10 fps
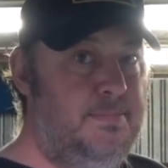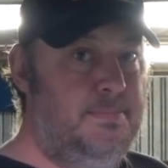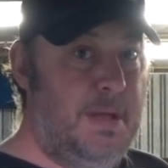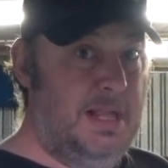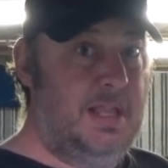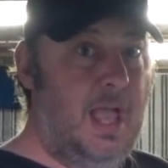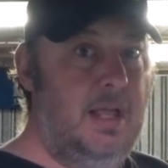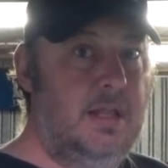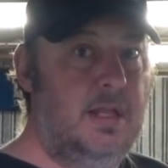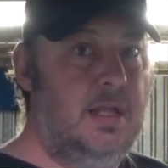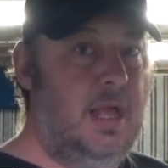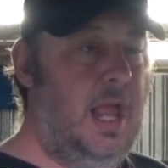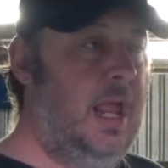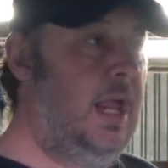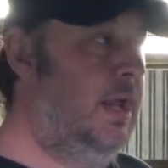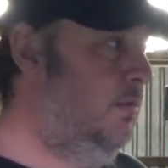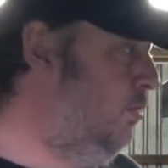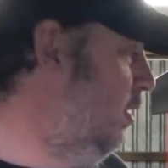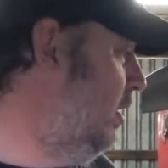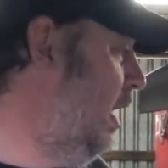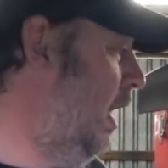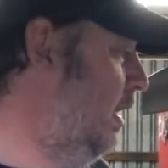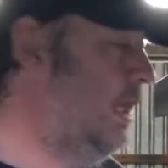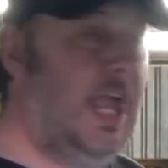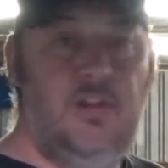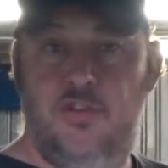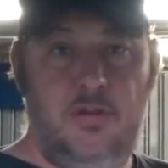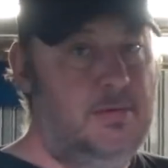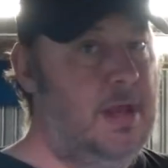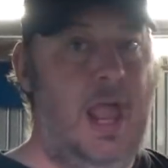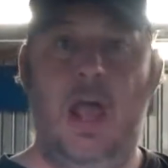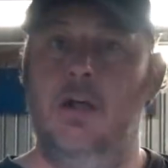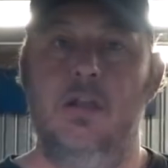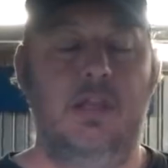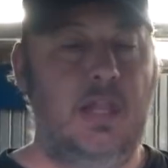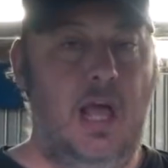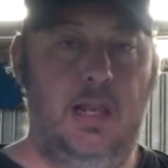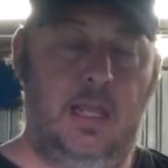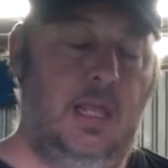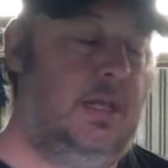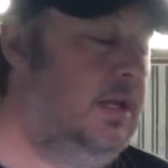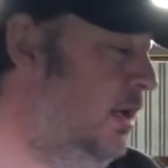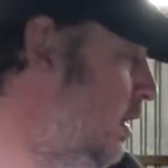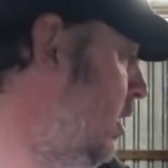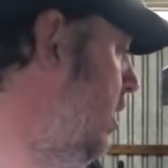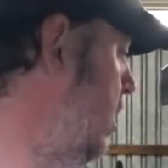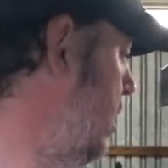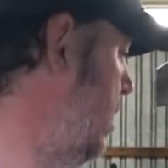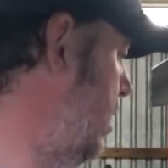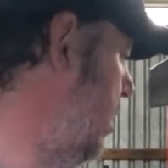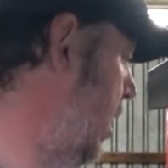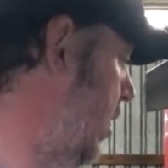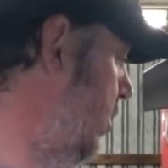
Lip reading: best case, and worst case engine out, start again. So